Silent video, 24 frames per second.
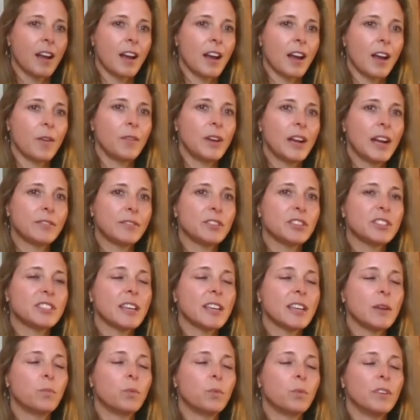I would have to
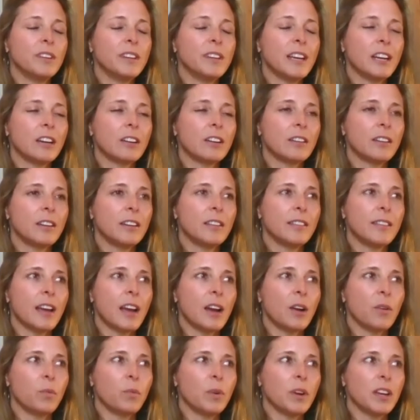say one area
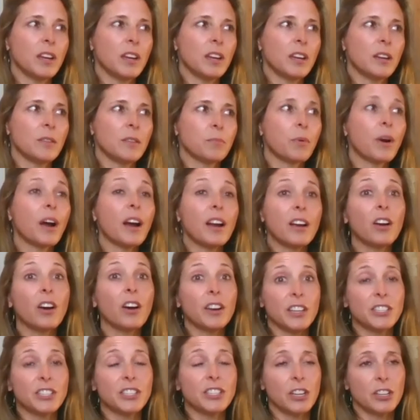that we probably
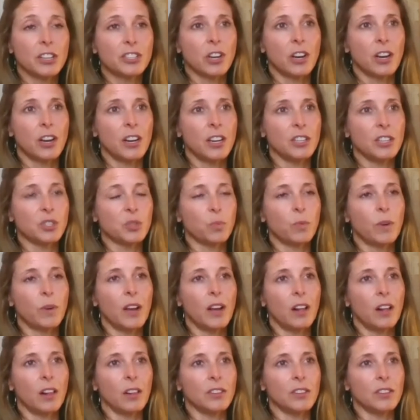ought to touch on as
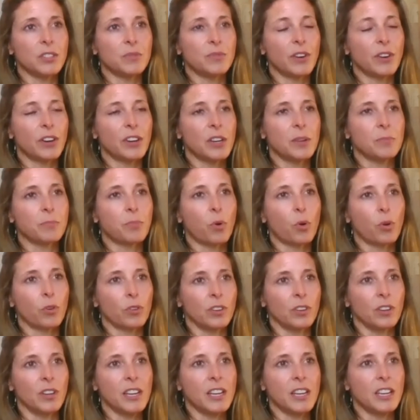well, is very
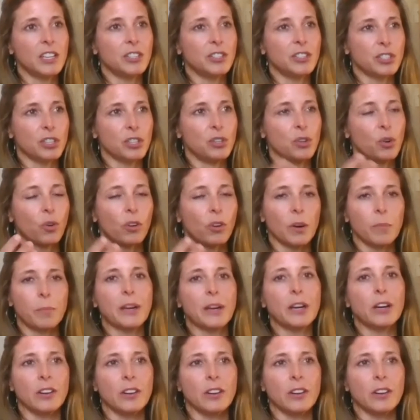important, is your
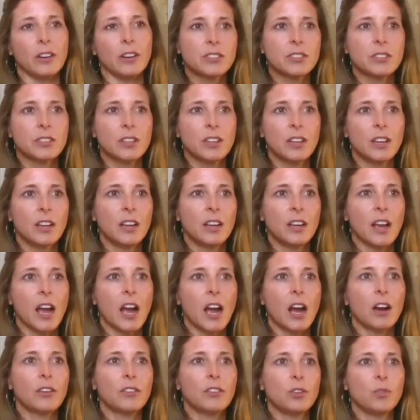appearance.
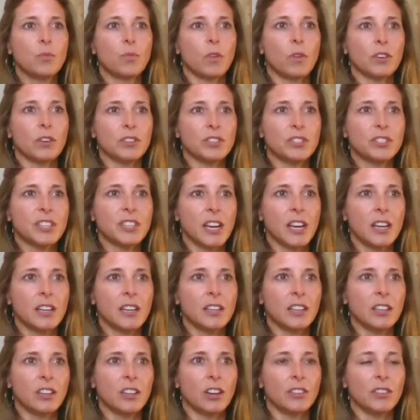How you are
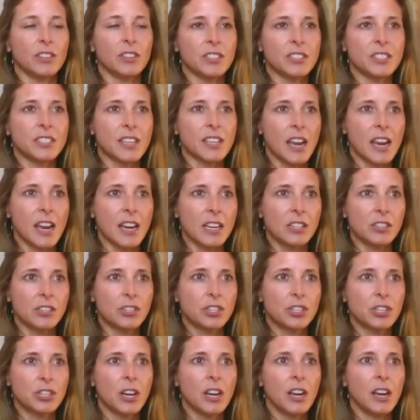standing on the
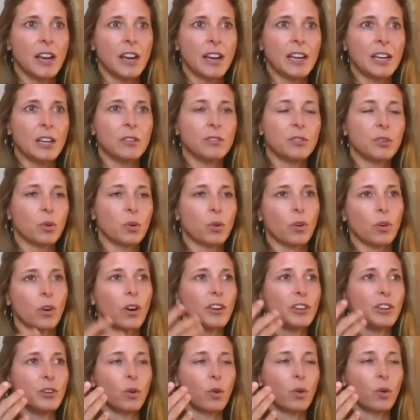stage, and
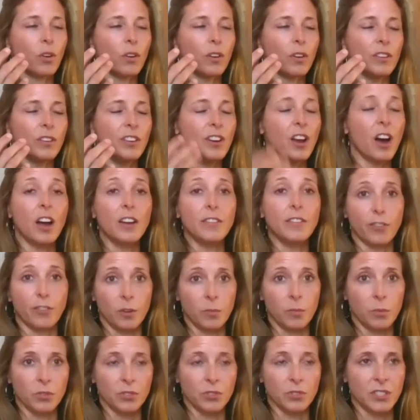or your
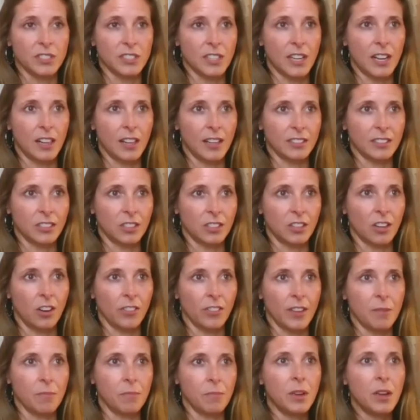nonverbals, as I like to
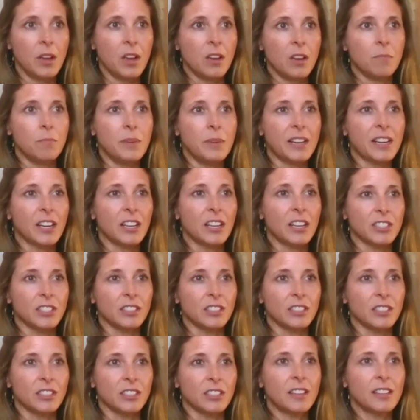call them. Because a
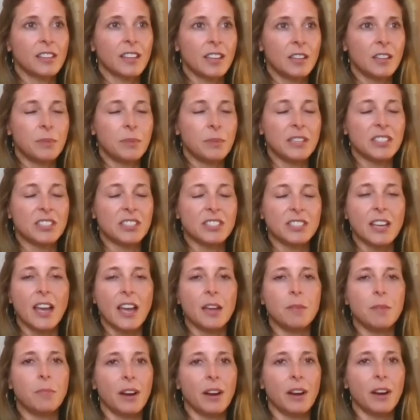lot can be
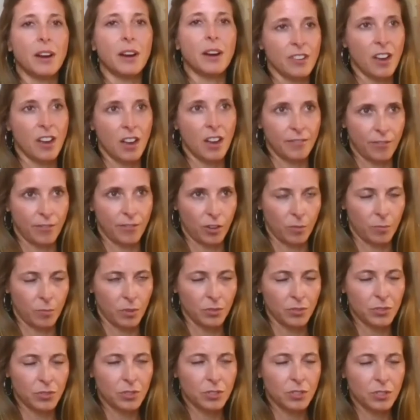said by your
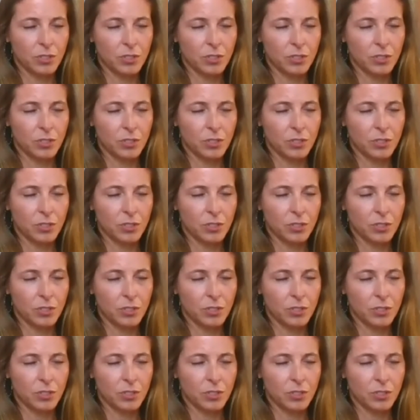nonverbals.